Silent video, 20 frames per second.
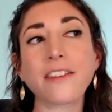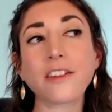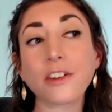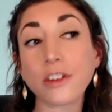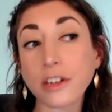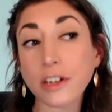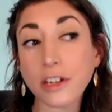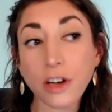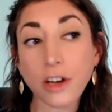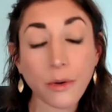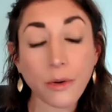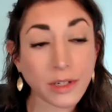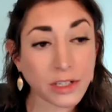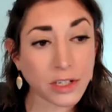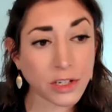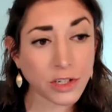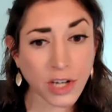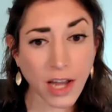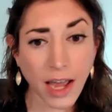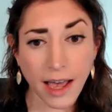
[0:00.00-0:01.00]
they're going to go
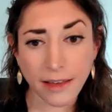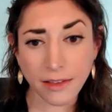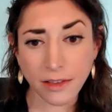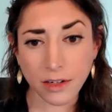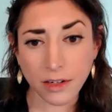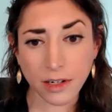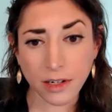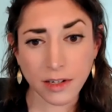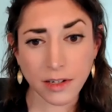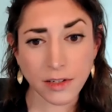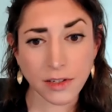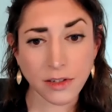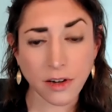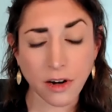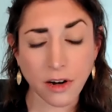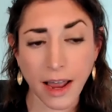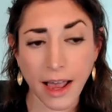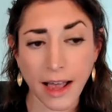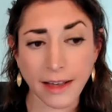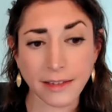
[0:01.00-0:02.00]
into chat and they're going to
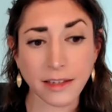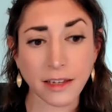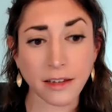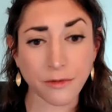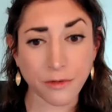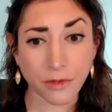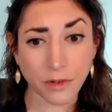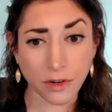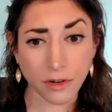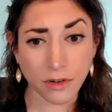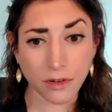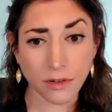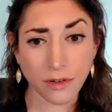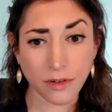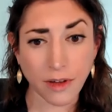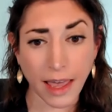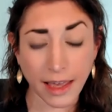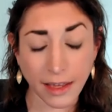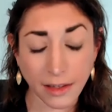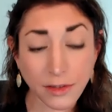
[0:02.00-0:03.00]
start asking for
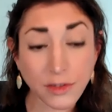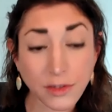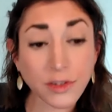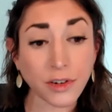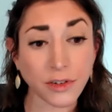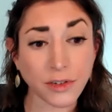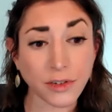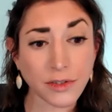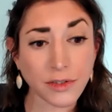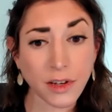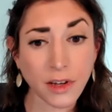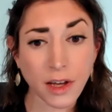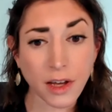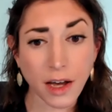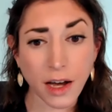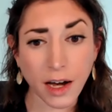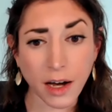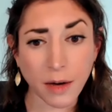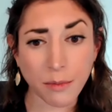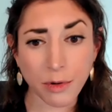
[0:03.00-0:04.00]
answers
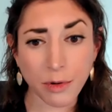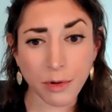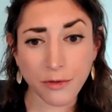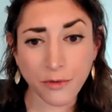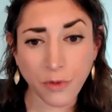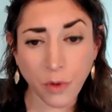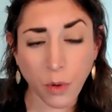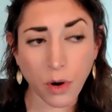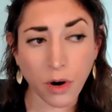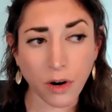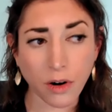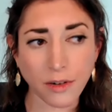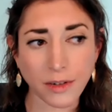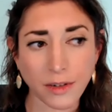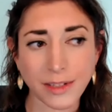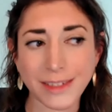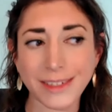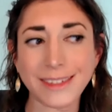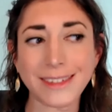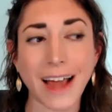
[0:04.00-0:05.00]

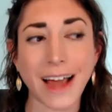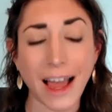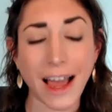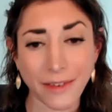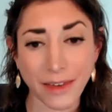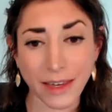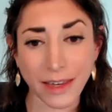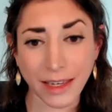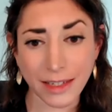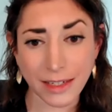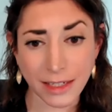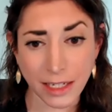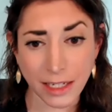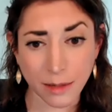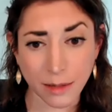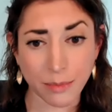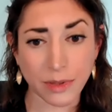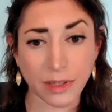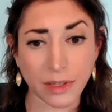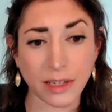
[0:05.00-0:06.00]
before diving in
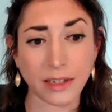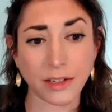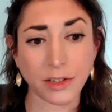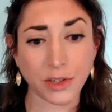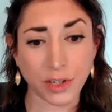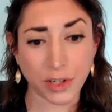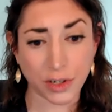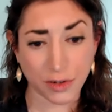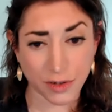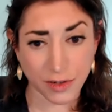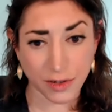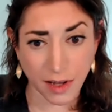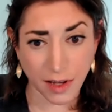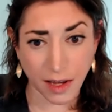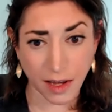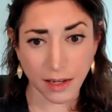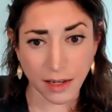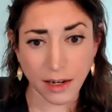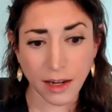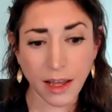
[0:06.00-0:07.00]
deeply to your
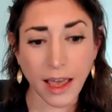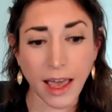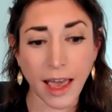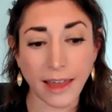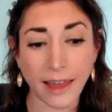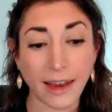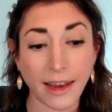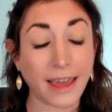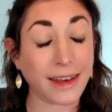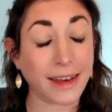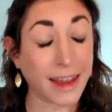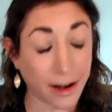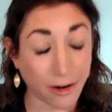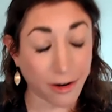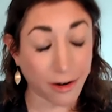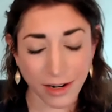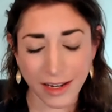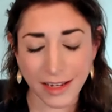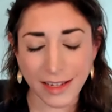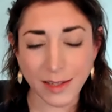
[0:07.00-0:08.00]
site. And
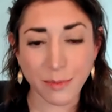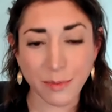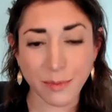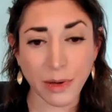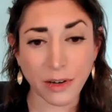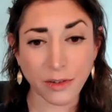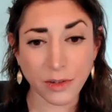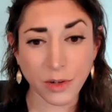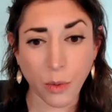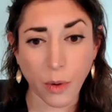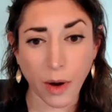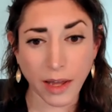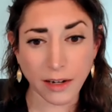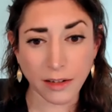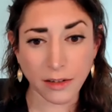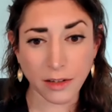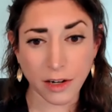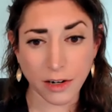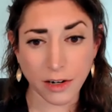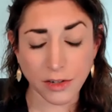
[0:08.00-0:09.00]
Erin has built quite
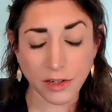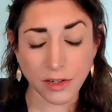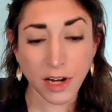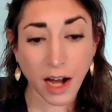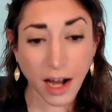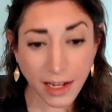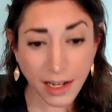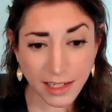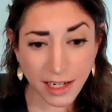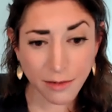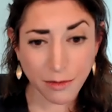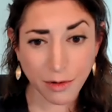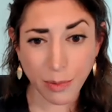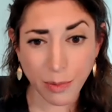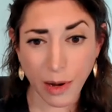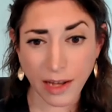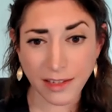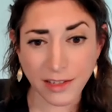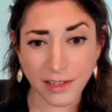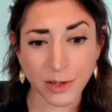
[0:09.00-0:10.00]
a large content
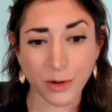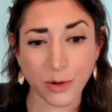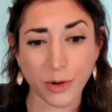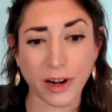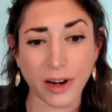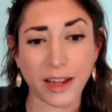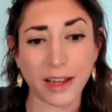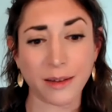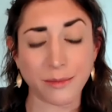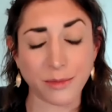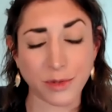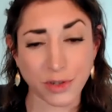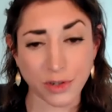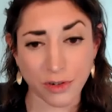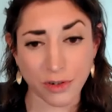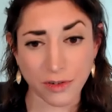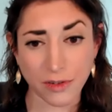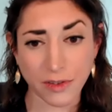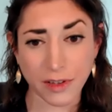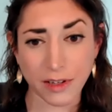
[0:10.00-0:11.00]
repository. I'm
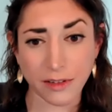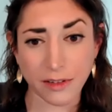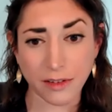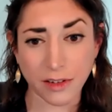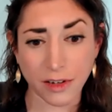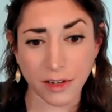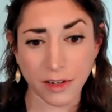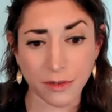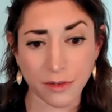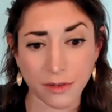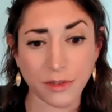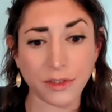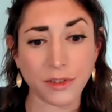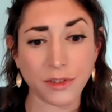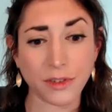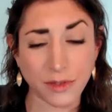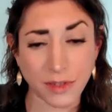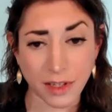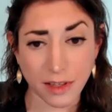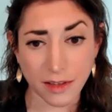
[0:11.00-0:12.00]
sure that
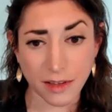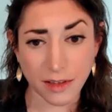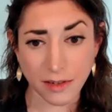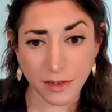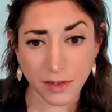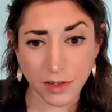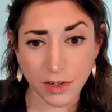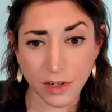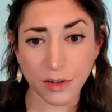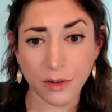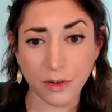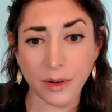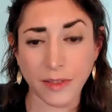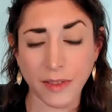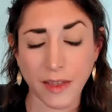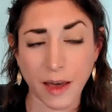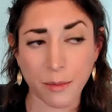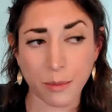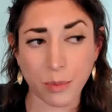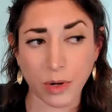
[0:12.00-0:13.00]
you see this too,
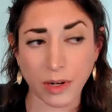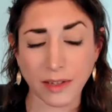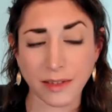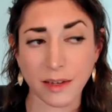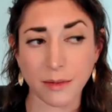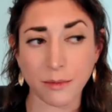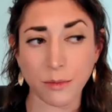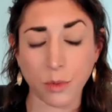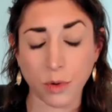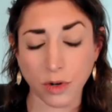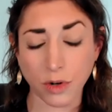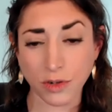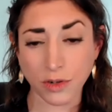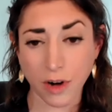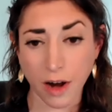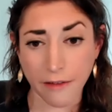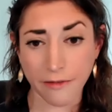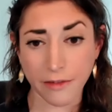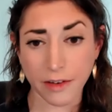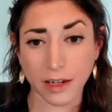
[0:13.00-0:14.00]
and that brings in more
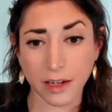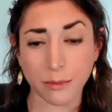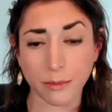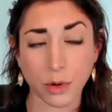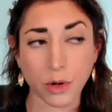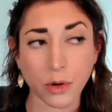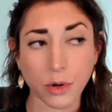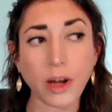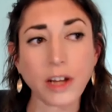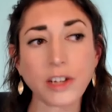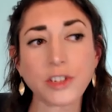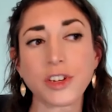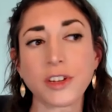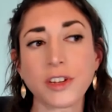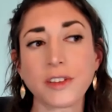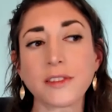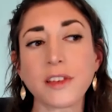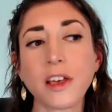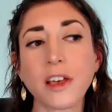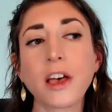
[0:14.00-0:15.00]
traffic and more
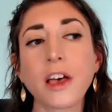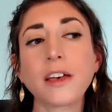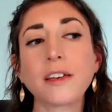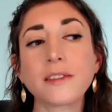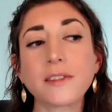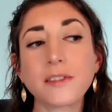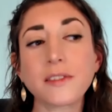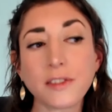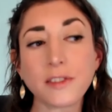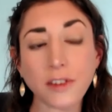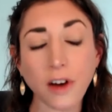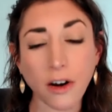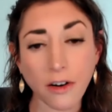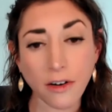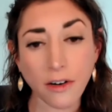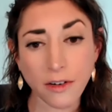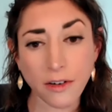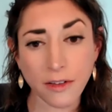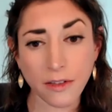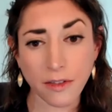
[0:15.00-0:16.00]
questions.
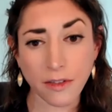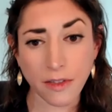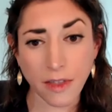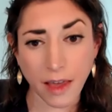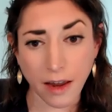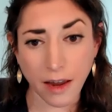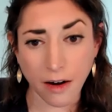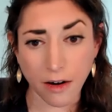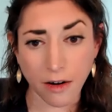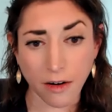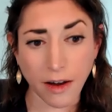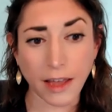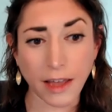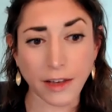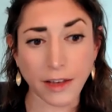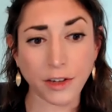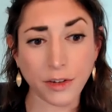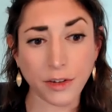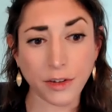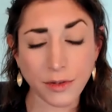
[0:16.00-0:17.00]
Start there
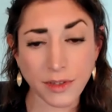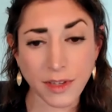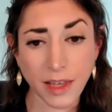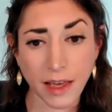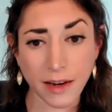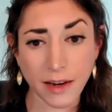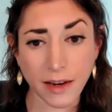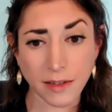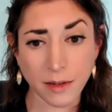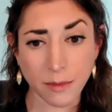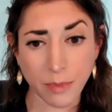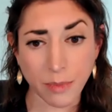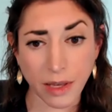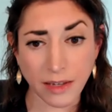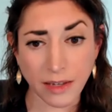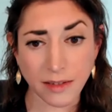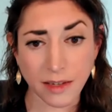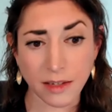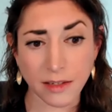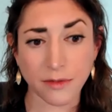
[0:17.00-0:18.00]
and use that as the
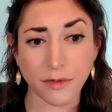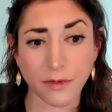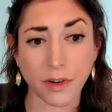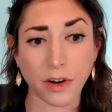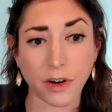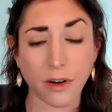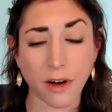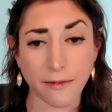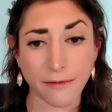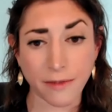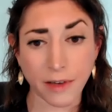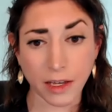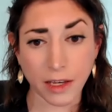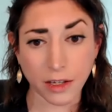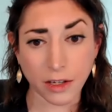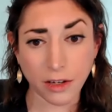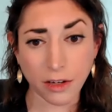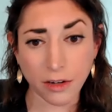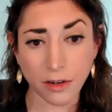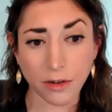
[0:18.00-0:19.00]
basis for your
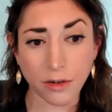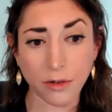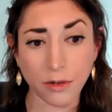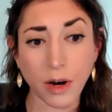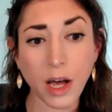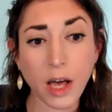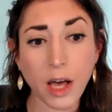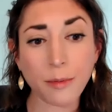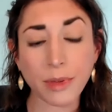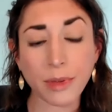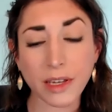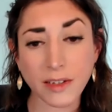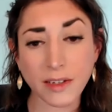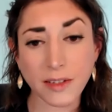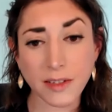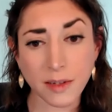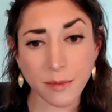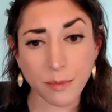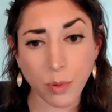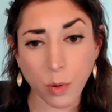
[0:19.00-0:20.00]
FAQ,
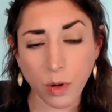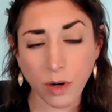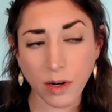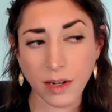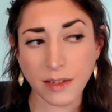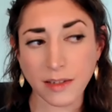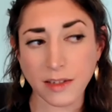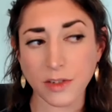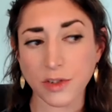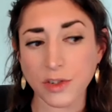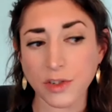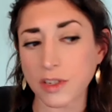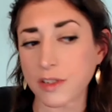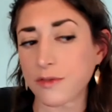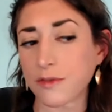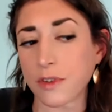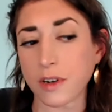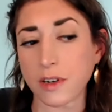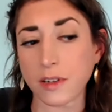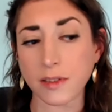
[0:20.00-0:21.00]
because support isn't
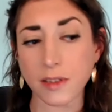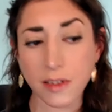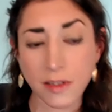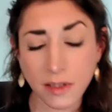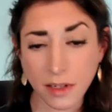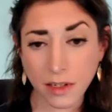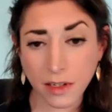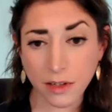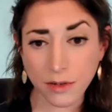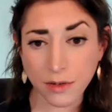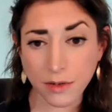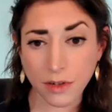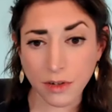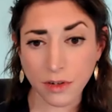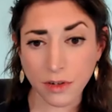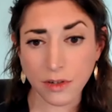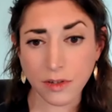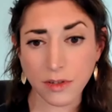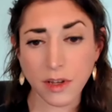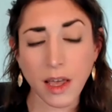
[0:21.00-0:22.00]
just for existing
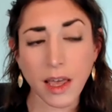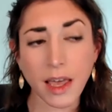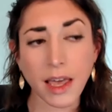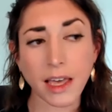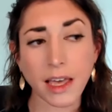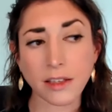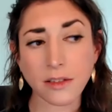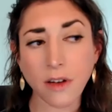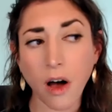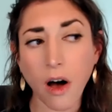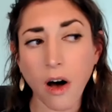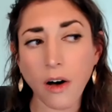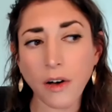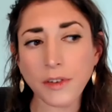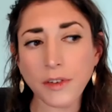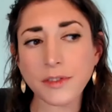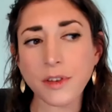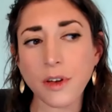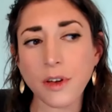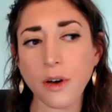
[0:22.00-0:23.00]
users, it's
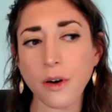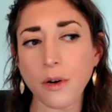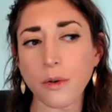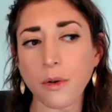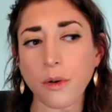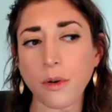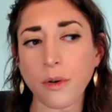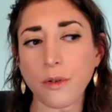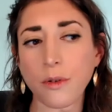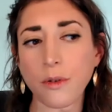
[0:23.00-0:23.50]
also